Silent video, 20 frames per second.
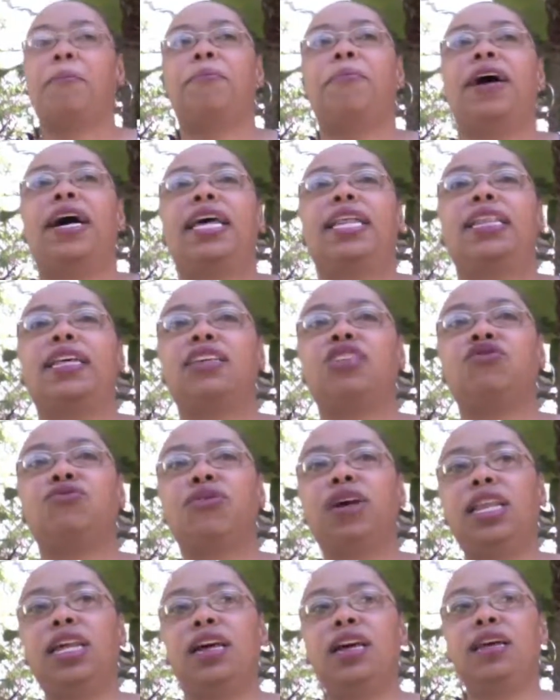But it's
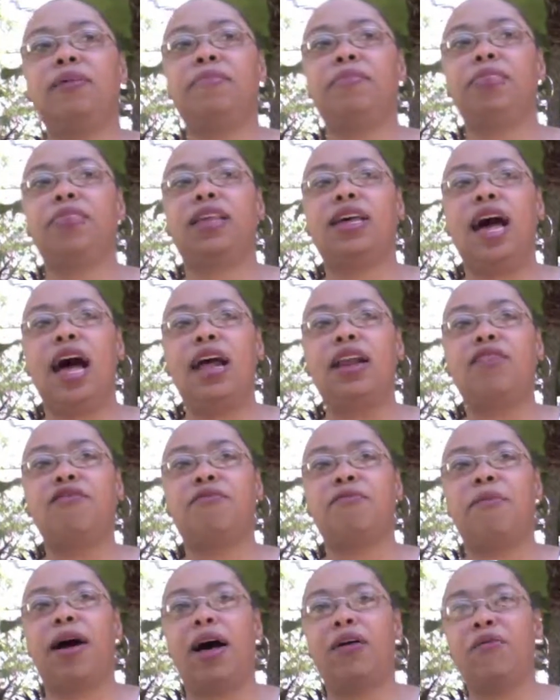really kind of
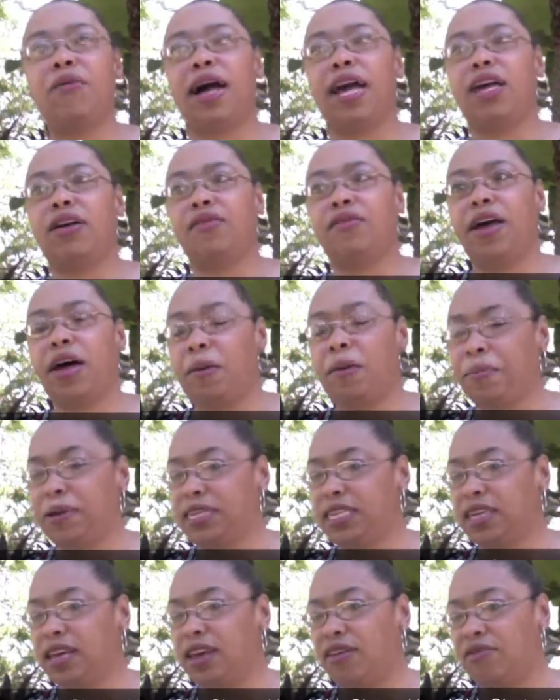my way of
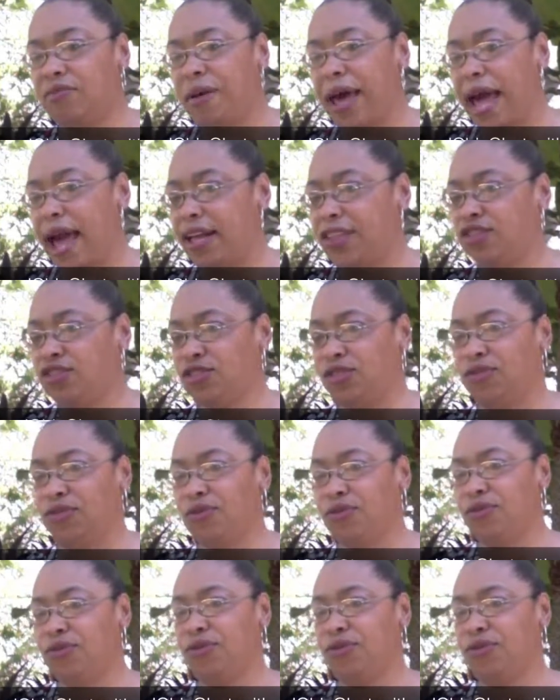helping to give back too,